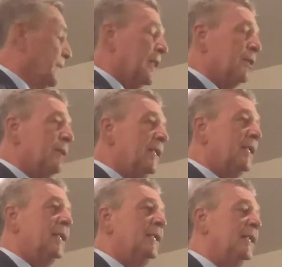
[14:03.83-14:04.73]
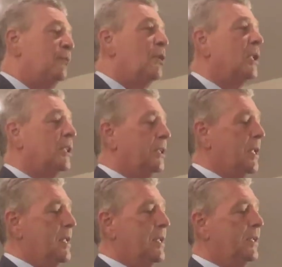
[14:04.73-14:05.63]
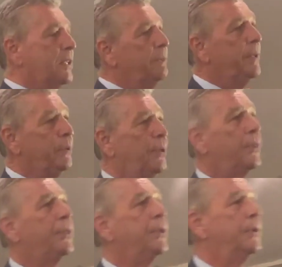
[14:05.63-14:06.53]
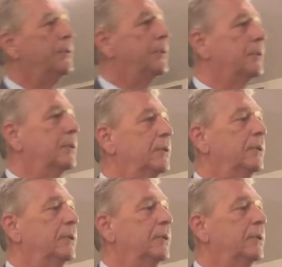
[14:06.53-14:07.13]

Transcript: And the reason is he wants to be with you.